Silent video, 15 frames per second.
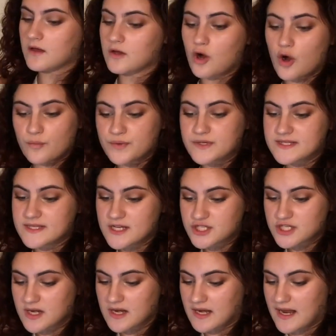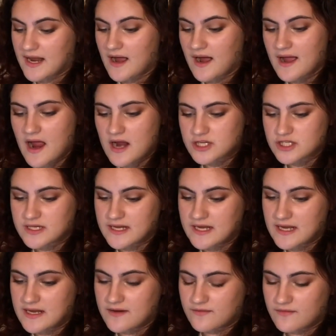Compositionally, I
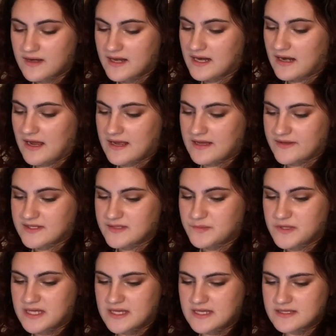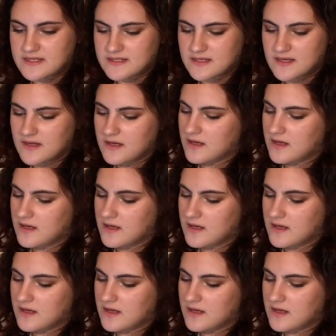actually really like this piece.